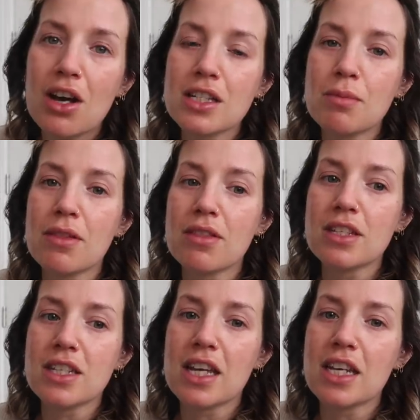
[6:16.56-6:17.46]
I spent
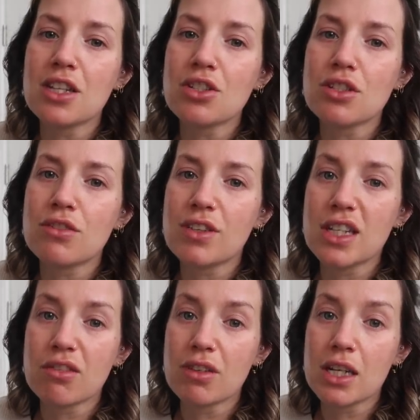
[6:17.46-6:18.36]
the day just
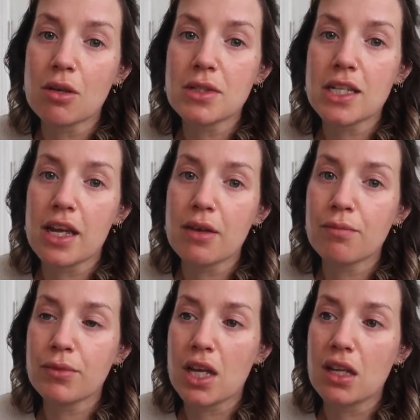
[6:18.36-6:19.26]
feeling really upset,
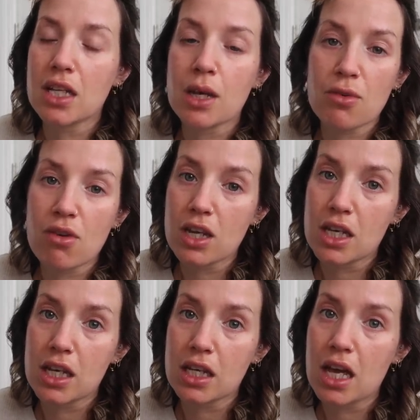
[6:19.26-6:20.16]
and I kept
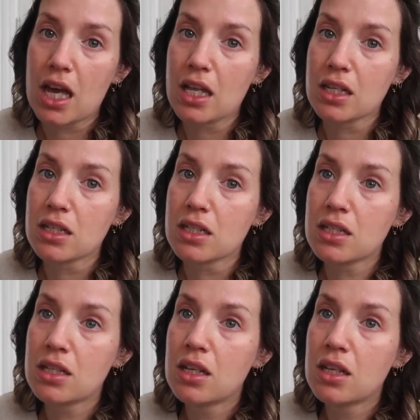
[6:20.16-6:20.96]
crying, and